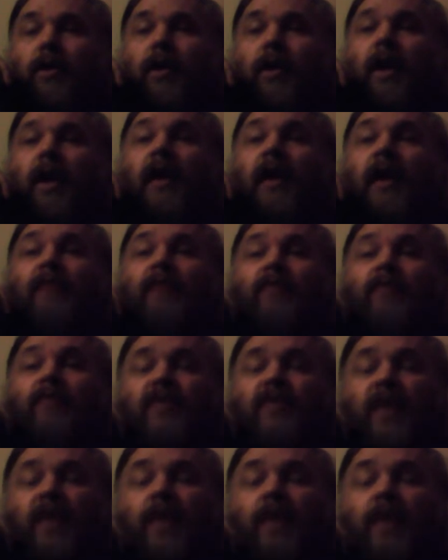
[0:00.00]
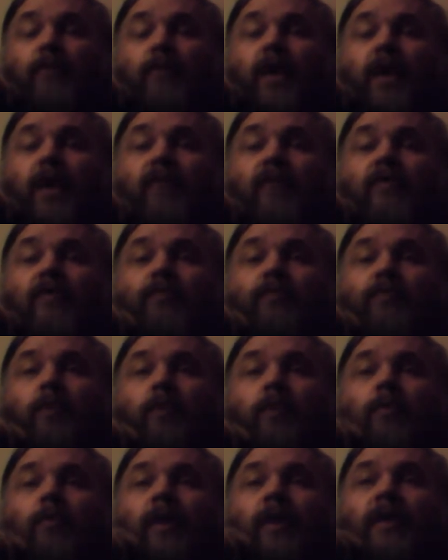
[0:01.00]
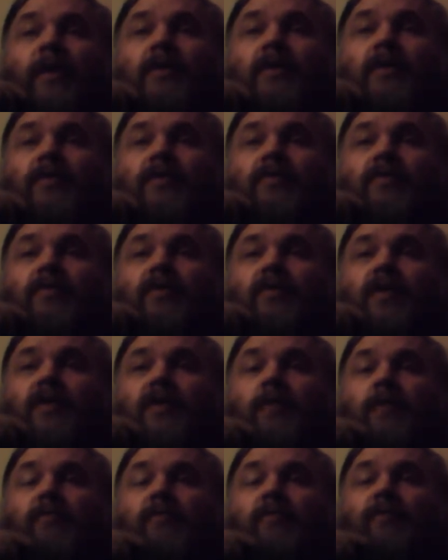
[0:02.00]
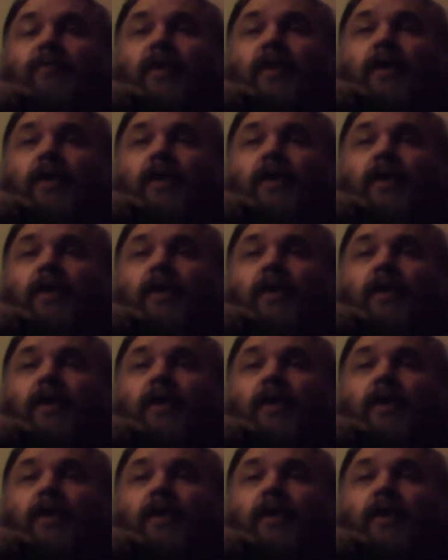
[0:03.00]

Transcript: And in the same way, there's probably in some of the